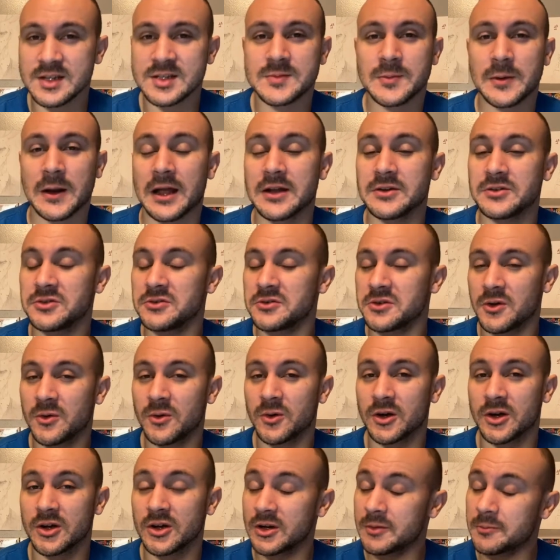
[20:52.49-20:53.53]
but I do know a
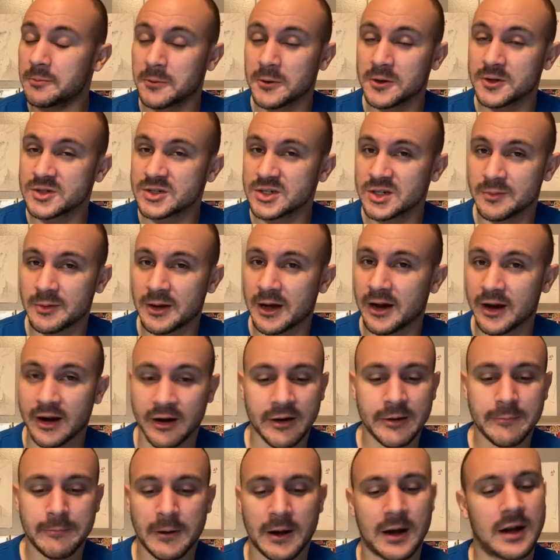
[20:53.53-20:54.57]
good portion about Harry
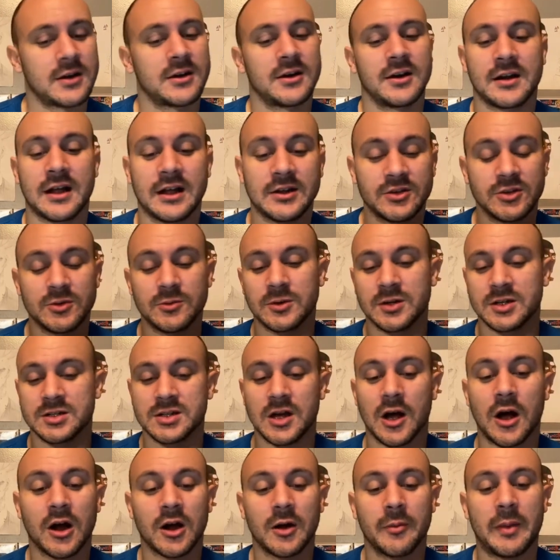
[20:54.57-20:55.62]
Potter, and I do want to
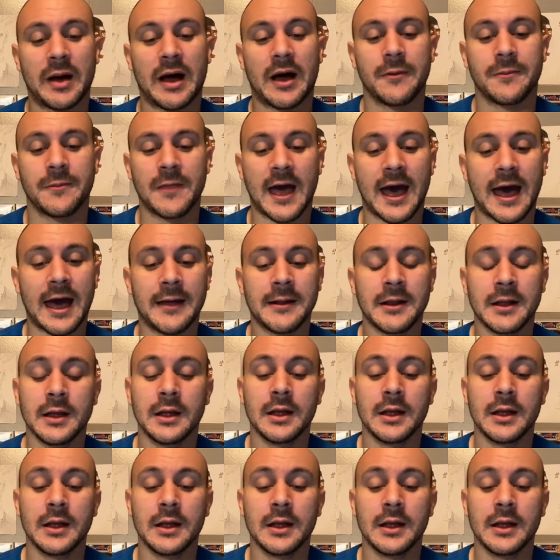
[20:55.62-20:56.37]
talk about that.